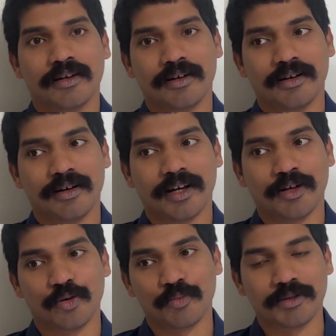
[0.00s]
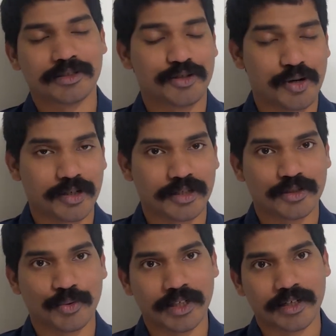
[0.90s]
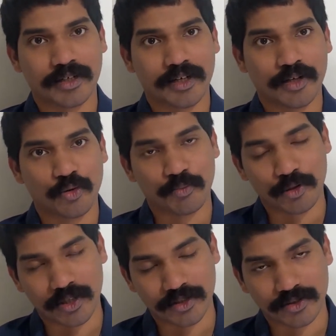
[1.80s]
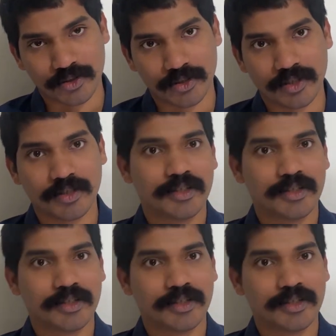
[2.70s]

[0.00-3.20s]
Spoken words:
I hope it's short and sweet, and I hope you understood.